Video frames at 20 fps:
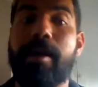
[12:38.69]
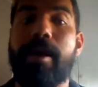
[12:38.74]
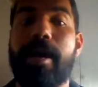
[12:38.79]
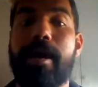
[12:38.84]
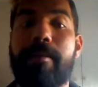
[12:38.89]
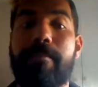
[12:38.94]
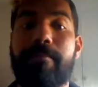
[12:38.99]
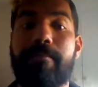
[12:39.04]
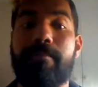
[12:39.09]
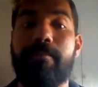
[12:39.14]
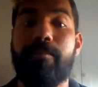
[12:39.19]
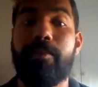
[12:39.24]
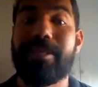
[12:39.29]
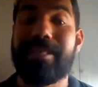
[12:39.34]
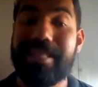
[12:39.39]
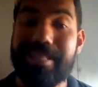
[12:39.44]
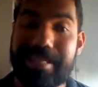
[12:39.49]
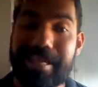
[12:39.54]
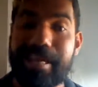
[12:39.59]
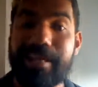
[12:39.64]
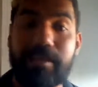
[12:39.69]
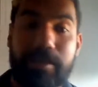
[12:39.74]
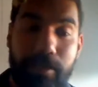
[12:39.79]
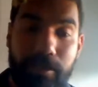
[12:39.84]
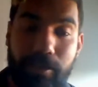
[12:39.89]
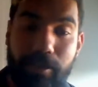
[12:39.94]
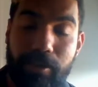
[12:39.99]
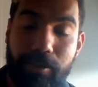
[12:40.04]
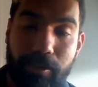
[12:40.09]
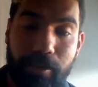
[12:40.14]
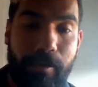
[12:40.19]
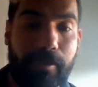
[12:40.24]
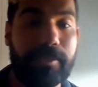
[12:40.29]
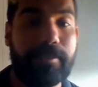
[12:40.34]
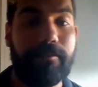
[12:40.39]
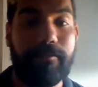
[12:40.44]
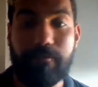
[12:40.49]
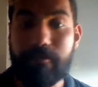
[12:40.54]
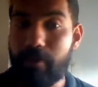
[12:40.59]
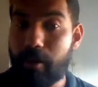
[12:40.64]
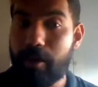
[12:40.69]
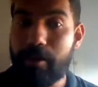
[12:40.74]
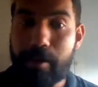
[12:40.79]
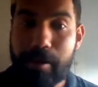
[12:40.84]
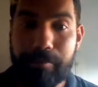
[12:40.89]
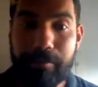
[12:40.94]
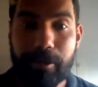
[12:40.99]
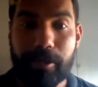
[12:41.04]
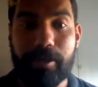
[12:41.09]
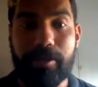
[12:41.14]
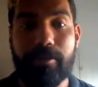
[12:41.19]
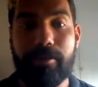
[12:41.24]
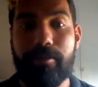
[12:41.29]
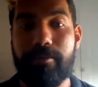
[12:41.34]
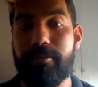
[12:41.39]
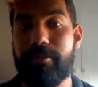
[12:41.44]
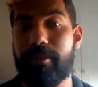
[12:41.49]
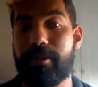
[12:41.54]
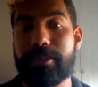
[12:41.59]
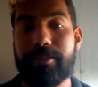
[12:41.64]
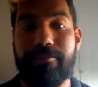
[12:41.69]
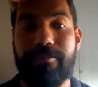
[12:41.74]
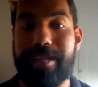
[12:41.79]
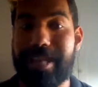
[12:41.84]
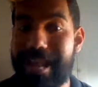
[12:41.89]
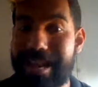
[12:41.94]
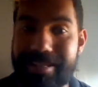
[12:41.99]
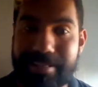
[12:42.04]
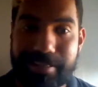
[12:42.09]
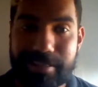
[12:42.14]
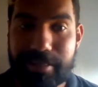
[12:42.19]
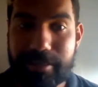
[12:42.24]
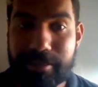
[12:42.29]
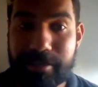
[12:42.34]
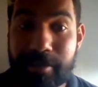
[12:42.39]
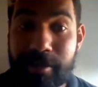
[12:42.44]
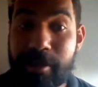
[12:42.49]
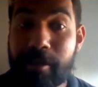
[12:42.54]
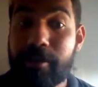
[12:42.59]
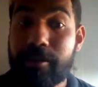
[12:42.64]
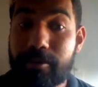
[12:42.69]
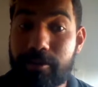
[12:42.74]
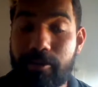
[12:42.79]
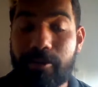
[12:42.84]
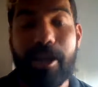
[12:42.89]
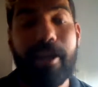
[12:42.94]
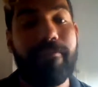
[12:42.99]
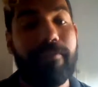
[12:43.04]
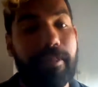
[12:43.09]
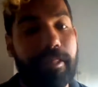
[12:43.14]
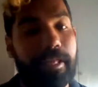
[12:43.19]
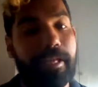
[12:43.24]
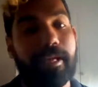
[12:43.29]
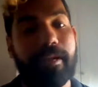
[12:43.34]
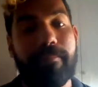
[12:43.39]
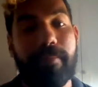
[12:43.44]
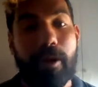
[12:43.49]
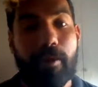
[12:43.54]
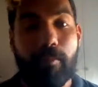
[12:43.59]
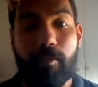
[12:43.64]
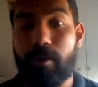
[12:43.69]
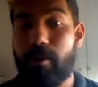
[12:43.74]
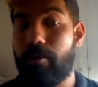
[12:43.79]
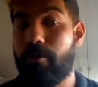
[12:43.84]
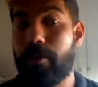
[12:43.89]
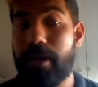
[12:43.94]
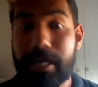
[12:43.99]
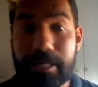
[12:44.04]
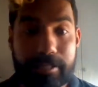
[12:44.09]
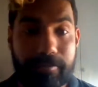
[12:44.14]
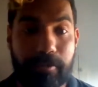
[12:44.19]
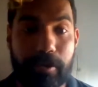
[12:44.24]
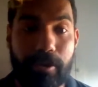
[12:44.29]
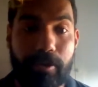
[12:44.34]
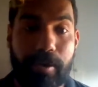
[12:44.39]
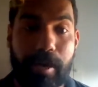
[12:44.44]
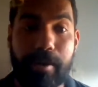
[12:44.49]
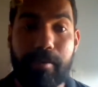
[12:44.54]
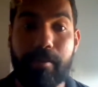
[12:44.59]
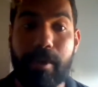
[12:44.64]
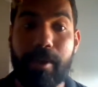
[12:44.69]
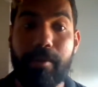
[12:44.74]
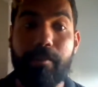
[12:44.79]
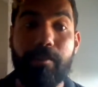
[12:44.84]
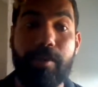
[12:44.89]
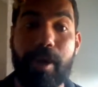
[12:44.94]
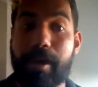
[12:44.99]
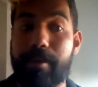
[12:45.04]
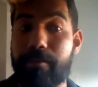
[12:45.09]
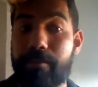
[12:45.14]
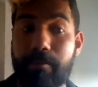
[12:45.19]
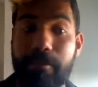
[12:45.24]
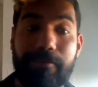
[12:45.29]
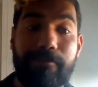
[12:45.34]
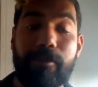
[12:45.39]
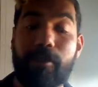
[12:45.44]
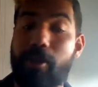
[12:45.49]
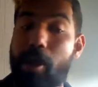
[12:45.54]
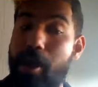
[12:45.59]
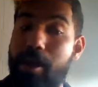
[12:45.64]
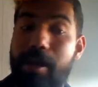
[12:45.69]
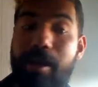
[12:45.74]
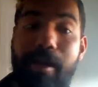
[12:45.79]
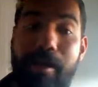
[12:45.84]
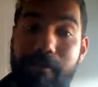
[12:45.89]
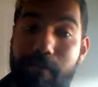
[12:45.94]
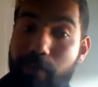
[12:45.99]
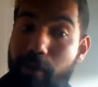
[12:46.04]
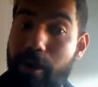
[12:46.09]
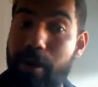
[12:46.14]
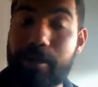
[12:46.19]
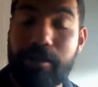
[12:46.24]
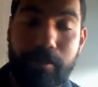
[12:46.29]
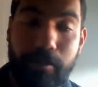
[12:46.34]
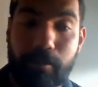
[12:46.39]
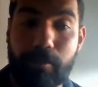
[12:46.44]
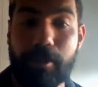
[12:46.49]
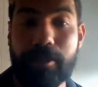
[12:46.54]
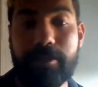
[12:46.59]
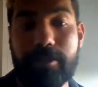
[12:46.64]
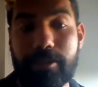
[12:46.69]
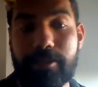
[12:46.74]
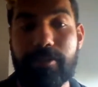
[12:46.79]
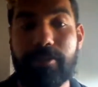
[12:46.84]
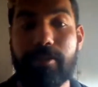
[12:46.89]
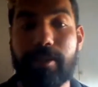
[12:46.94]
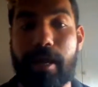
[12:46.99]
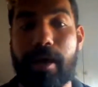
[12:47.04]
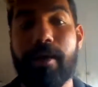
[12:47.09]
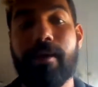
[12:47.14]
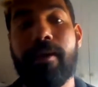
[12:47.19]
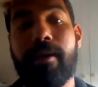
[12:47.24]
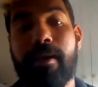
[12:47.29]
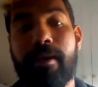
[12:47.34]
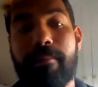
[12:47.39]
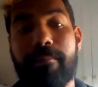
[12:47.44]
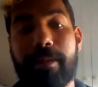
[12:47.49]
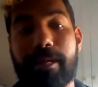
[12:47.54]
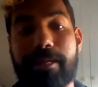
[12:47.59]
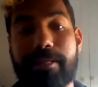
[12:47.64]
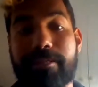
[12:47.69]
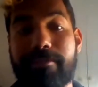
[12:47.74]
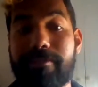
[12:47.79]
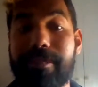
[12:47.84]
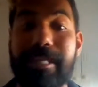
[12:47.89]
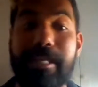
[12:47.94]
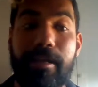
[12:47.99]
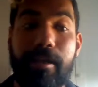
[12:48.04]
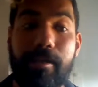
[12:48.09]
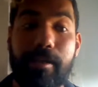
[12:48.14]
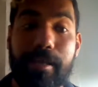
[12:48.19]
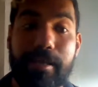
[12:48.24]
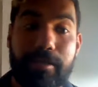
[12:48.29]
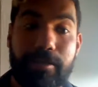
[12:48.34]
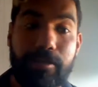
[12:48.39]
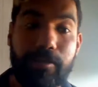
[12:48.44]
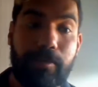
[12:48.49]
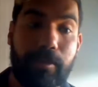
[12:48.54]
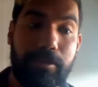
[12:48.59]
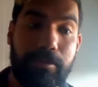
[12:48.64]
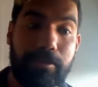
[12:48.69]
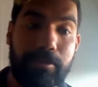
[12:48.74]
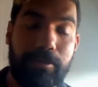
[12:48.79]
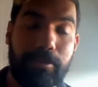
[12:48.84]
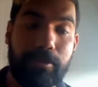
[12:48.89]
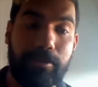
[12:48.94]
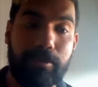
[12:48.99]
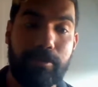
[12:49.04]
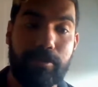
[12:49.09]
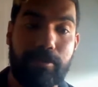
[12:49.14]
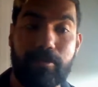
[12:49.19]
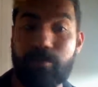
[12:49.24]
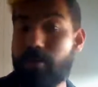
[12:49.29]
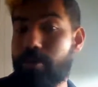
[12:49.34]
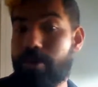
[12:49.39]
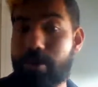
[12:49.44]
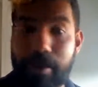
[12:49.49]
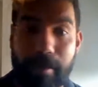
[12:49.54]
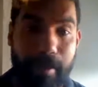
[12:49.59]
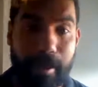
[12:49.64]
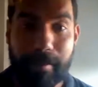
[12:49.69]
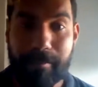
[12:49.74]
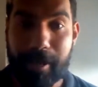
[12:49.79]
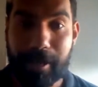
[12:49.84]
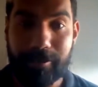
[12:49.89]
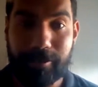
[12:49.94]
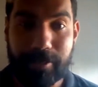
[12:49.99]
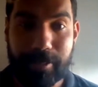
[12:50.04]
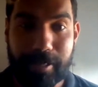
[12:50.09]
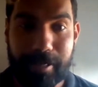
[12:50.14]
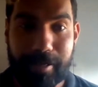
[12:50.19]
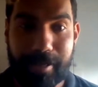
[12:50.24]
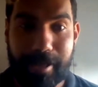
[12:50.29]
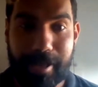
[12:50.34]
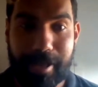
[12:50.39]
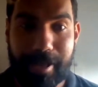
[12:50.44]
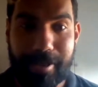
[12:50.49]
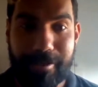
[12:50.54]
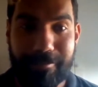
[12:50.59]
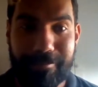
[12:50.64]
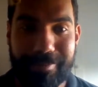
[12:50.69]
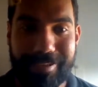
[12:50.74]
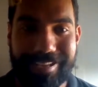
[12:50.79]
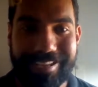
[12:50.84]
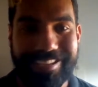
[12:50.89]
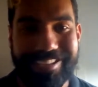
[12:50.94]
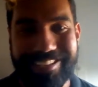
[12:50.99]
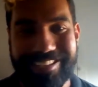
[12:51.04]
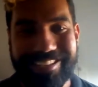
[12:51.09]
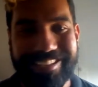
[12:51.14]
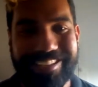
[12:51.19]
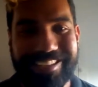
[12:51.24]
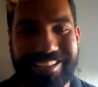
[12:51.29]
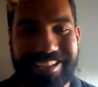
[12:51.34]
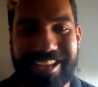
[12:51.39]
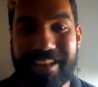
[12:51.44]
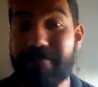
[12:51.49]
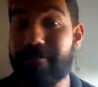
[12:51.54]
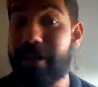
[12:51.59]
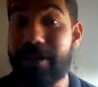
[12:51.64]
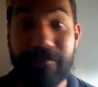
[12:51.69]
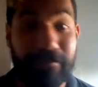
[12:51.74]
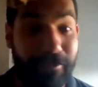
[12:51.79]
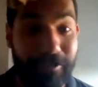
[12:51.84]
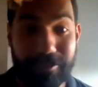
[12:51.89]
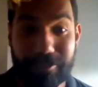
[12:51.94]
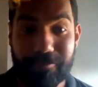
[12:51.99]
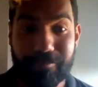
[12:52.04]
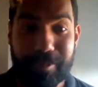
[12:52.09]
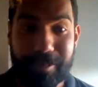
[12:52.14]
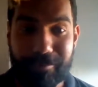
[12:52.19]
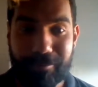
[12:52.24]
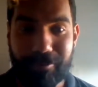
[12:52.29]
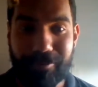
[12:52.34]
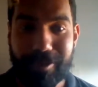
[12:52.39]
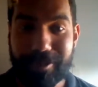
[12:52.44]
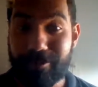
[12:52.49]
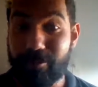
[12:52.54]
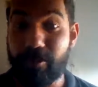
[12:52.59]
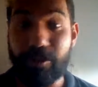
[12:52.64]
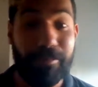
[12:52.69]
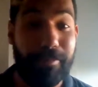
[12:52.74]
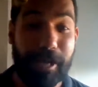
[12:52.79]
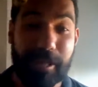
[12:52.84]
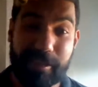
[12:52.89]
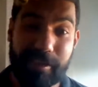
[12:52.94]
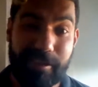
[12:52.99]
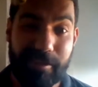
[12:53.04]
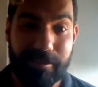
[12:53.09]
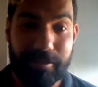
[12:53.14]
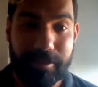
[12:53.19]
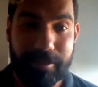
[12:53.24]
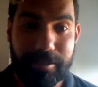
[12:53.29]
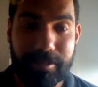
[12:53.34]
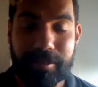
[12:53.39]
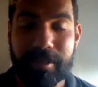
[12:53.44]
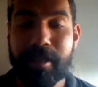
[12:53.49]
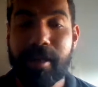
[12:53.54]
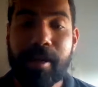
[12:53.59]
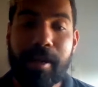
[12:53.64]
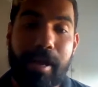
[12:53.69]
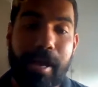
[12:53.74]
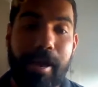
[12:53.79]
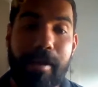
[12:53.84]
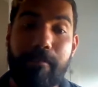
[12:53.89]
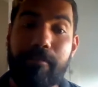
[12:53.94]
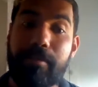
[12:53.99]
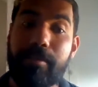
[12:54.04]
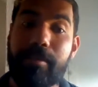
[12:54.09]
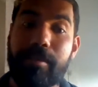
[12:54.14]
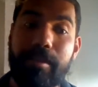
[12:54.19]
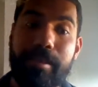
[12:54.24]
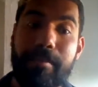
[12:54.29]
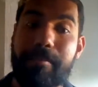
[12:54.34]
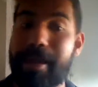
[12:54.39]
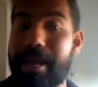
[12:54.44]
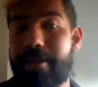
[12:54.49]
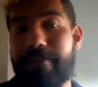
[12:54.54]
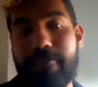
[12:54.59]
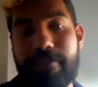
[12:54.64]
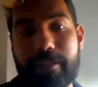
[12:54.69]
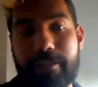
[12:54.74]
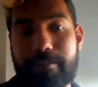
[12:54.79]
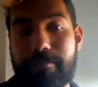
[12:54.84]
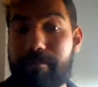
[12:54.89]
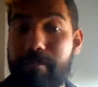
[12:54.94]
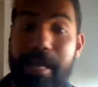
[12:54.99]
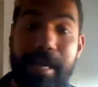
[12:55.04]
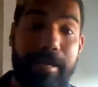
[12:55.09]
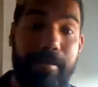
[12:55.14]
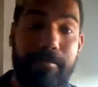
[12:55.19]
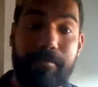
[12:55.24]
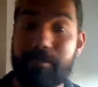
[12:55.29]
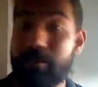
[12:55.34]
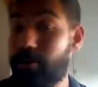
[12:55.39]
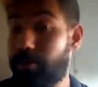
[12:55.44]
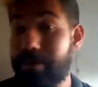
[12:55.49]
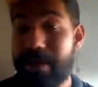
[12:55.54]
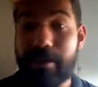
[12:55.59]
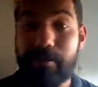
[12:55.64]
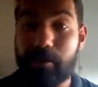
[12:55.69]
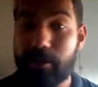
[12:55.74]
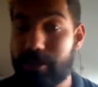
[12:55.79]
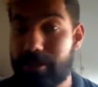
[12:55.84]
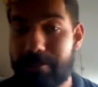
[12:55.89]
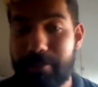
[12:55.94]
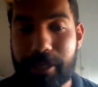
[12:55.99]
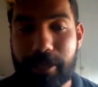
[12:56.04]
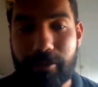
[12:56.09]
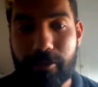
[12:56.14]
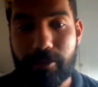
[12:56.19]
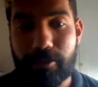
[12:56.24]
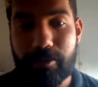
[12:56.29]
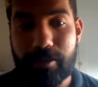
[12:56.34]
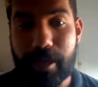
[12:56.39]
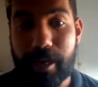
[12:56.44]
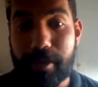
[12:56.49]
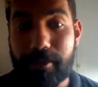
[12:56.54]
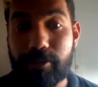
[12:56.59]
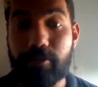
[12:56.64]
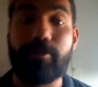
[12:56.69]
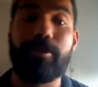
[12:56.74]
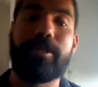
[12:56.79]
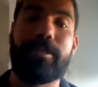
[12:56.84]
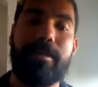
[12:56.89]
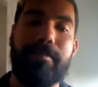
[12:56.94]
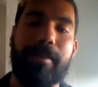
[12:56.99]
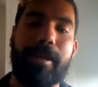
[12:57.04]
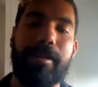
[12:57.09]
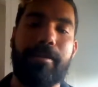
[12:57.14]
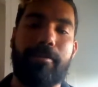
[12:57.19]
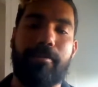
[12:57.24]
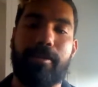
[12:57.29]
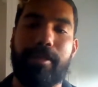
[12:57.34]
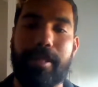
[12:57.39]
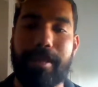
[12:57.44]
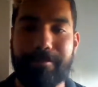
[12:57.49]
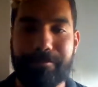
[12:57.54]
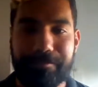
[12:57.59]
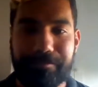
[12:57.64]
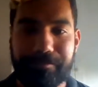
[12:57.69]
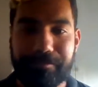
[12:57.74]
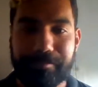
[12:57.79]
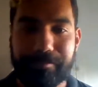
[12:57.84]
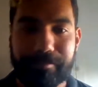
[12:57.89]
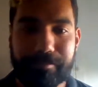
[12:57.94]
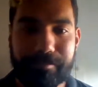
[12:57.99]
With the data, you can do lots of follow-up, you can do lots of analysis. So have a think about what works for you, and if you're going live, why you'd want to do that. Because really, unless you want to talk about it in front of people and talk about the answers, the benefits you may want to pick your choice depending on that.